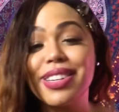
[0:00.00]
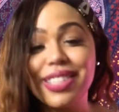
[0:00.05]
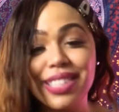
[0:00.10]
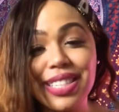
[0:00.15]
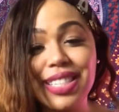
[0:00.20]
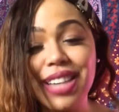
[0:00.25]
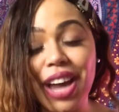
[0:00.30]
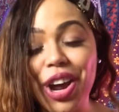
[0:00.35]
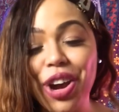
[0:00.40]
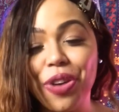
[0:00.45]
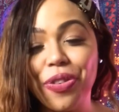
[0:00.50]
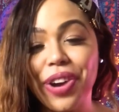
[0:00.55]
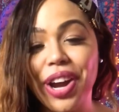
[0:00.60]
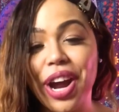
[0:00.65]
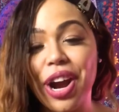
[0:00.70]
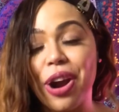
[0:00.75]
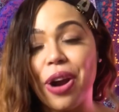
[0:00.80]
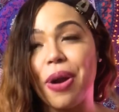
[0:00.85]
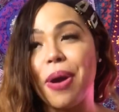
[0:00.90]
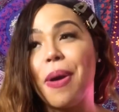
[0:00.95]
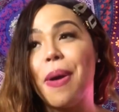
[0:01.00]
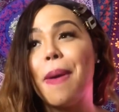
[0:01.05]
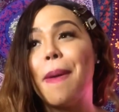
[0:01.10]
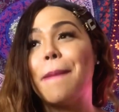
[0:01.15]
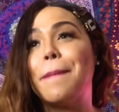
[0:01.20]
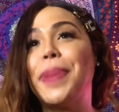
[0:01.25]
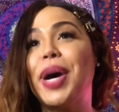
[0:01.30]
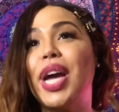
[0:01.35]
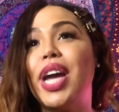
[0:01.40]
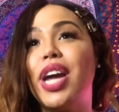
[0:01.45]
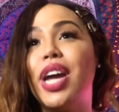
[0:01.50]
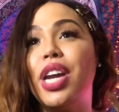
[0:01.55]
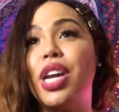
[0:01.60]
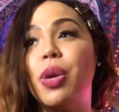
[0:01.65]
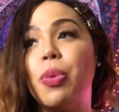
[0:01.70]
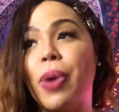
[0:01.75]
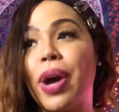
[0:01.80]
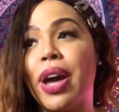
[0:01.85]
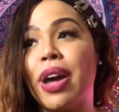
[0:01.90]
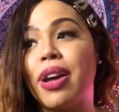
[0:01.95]
stay over there. But
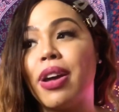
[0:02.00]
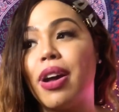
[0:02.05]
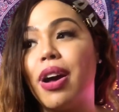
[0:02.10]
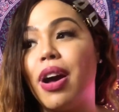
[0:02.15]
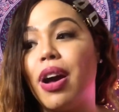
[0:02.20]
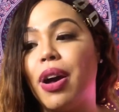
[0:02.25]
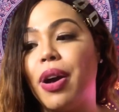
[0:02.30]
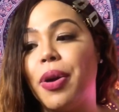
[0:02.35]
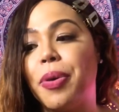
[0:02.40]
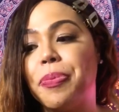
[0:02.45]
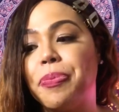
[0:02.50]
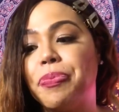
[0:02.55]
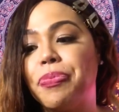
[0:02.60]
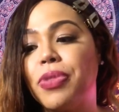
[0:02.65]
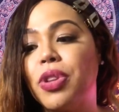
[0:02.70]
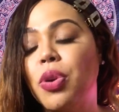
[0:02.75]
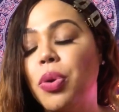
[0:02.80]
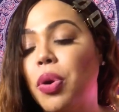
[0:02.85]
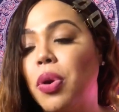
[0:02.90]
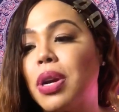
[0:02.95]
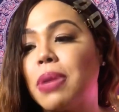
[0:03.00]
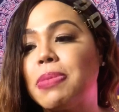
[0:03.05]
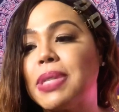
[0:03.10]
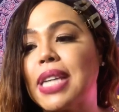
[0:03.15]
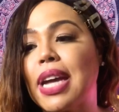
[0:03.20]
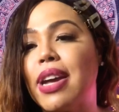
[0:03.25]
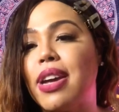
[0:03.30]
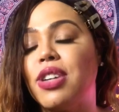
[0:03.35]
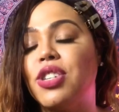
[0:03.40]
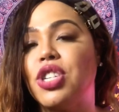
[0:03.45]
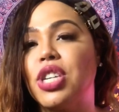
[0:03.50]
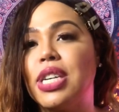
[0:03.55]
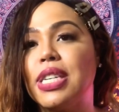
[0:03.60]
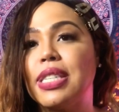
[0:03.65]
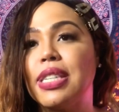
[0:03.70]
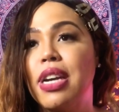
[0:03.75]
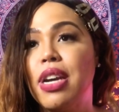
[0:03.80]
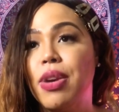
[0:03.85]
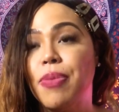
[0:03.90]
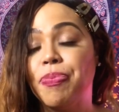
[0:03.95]
anyway, you know what I'm saying?
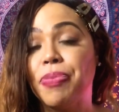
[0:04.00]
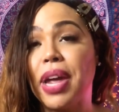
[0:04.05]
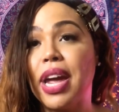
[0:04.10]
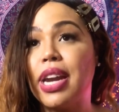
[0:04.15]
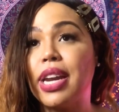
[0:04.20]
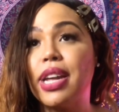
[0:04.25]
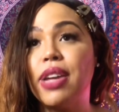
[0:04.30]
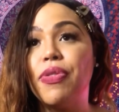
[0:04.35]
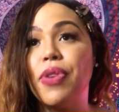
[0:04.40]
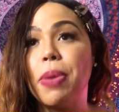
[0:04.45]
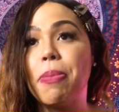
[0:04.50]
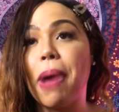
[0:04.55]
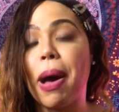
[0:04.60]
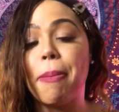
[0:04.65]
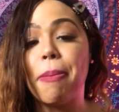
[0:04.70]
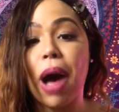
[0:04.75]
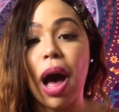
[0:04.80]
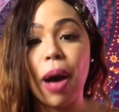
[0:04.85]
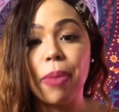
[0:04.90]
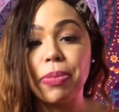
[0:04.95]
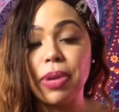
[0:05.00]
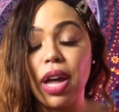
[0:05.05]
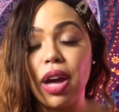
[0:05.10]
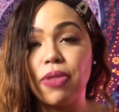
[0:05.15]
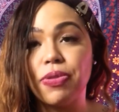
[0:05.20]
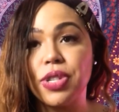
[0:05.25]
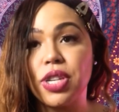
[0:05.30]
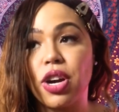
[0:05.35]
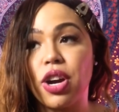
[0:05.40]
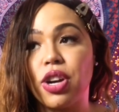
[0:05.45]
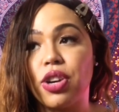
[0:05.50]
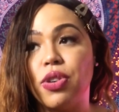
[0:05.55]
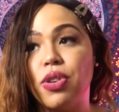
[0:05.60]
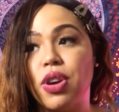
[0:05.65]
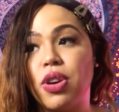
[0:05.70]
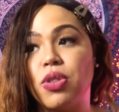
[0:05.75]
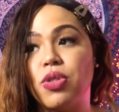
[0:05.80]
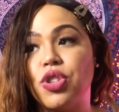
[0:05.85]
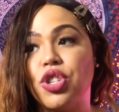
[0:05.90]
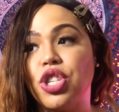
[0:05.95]
Just, and even my mom loved her, you
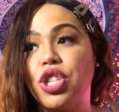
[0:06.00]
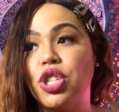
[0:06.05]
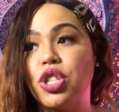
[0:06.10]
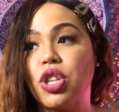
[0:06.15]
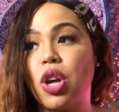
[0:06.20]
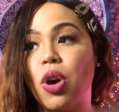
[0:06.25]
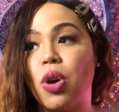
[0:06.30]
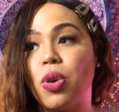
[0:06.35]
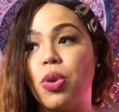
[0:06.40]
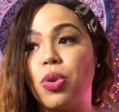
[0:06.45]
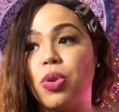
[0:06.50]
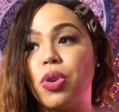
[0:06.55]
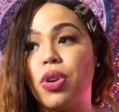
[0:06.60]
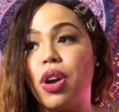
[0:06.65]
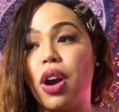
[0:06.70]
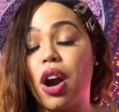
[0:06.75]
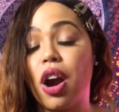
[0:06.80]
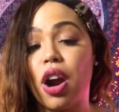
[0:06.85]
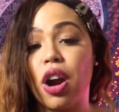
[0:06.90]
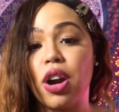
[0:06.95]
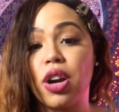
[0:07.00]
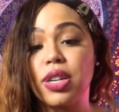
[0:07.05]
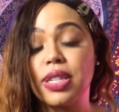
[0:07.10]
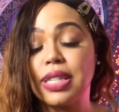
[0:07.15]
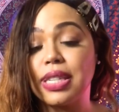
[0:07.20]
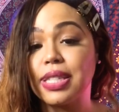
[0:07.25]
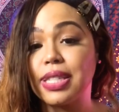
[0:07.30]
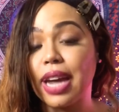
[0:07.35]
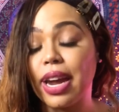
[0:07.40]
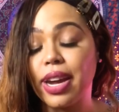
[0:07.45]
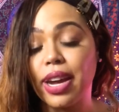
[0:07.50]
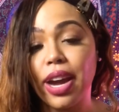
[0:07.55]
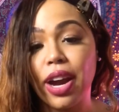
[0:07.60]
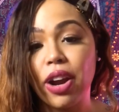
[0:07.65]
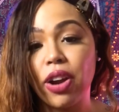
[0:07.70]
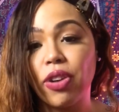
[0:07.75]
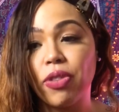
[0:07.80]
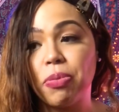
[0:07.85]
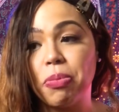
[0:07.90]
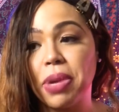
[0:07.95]
know, she told her to take
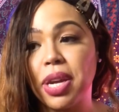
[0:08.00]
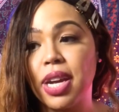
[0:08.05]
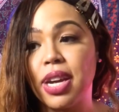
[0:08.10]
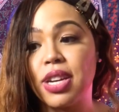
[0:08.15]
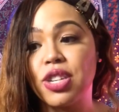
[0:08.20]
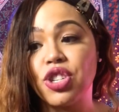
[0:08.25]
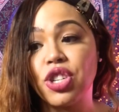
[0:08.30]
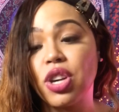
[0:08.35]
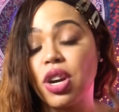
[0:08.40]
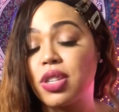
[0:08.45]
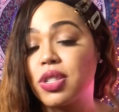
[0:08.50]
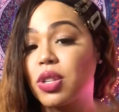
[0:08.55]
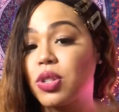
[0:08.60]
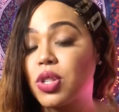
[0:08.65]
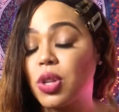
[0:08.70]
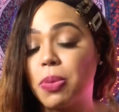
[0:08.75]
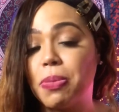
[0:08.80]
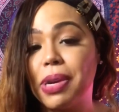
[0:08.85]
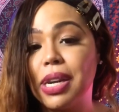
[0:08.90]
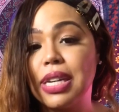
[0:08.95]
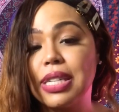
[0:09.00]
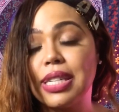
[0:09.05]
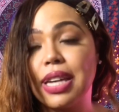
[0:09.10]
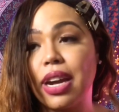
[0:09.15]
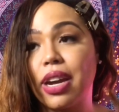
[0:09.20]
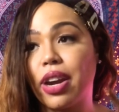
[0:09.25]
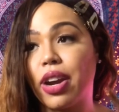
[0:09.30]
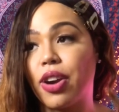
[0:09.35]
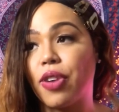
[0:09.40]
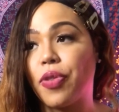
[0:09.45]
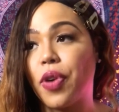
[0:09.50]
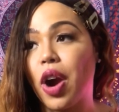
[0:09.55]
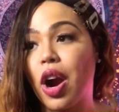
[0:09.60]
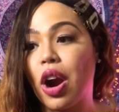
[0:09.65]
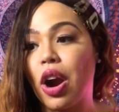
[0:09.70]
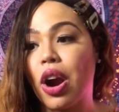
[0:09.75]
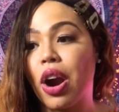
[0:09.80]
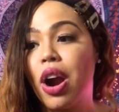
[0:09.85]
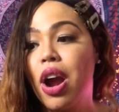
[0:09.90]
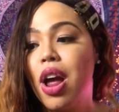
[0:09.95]
care of me. And she also told me to take care of
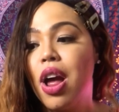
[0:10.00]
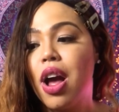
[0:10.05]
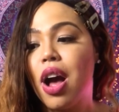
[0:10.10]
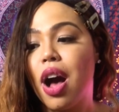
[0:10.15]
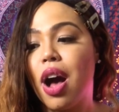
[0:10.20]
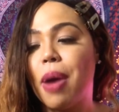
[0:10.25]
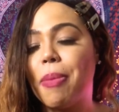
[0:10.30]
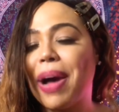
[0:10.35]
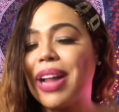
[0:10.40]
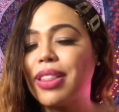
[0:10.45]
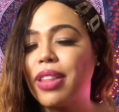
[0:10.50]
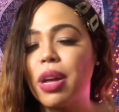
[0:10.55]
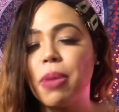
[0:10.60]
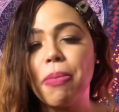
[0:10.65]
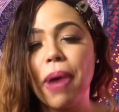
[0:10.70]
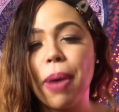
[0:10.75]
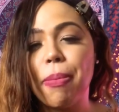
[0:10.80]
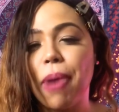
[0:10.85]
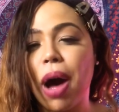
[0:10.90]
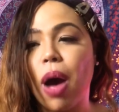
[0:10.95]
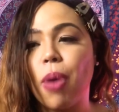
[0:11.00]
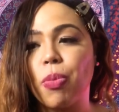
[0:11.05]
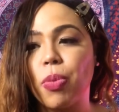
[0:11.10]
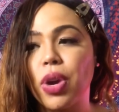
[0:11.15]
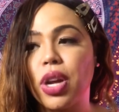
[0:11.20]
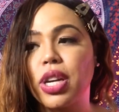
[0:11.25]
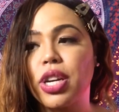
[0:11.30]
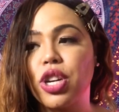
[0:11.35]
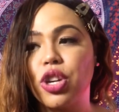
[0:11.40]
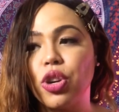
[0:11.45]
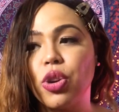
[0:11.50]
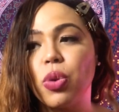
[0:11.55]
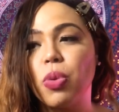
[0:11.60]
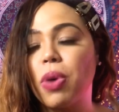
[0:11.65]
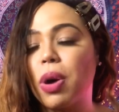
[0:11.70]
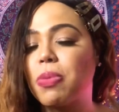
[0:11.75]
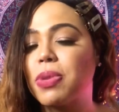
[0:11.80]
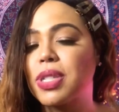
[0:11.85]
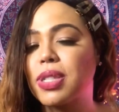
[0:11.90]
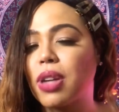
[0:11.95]
her. I think my mom really knew
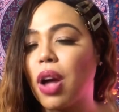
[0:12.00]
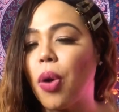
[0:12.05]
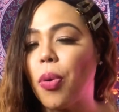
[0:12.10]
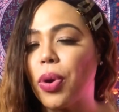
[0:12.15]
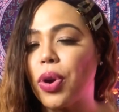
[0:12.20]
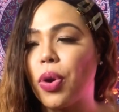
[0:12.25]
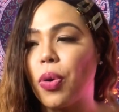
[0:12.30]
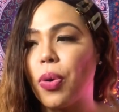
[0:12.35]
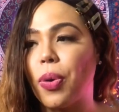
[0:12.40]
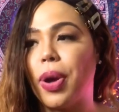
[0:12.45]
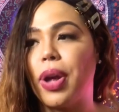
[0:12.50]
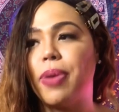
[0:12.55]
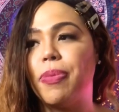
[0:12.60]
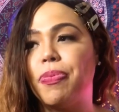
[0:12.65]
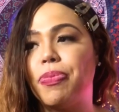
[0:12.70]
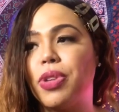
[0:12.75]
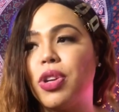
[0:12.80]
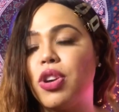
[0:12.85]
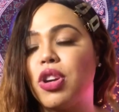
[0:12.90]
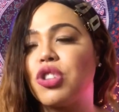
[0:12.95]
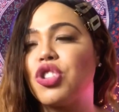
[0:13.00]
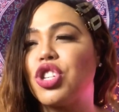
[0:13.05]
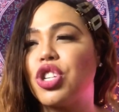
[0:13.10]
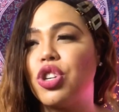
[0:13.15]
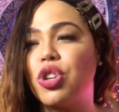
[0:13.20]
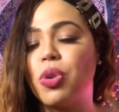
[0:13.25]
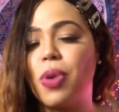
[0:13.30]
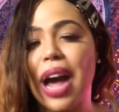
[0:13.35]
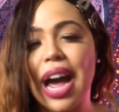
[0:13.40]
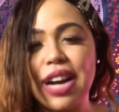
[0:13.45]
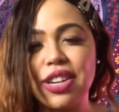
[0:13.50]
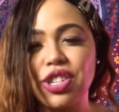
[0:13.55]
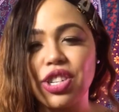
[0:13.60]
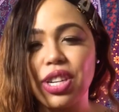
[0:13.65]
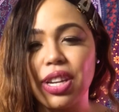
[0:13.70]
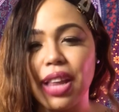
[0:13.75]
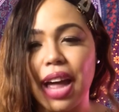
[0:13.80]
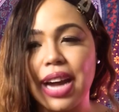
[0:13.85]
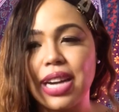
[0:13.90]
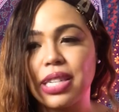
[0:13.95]
what was going on. You know, she knew
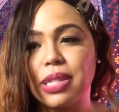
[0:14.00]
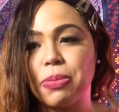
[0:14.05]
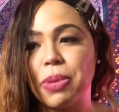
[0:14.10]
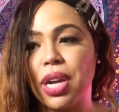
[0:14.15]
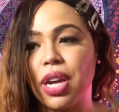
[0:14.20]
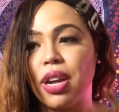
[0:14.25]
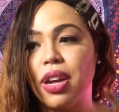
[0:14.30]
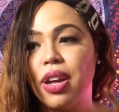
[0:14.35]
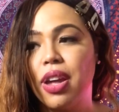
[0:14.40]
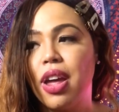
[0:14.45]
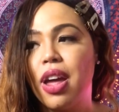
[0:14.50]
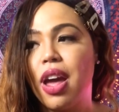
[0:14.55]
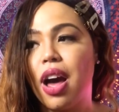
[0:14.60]
Ashley liked me.